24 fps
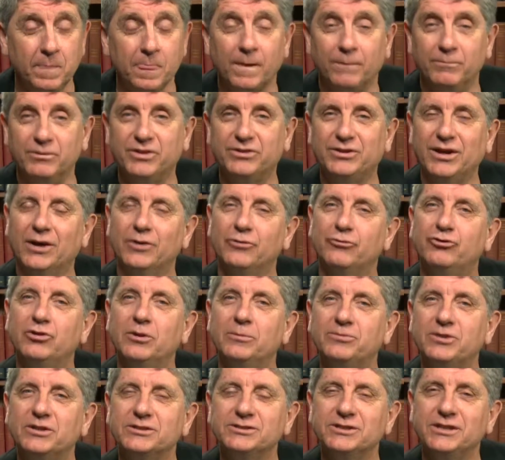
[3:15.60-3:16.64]
that Donald
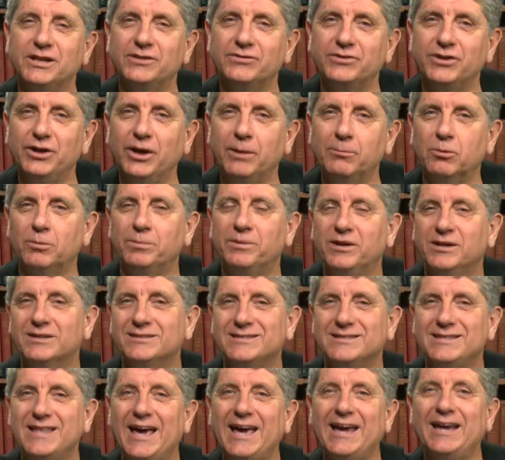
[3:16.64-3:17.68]
Trump doesn't get the number
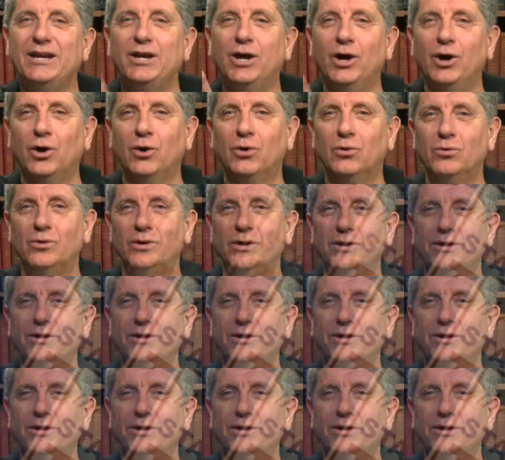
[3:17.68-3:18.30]
because they know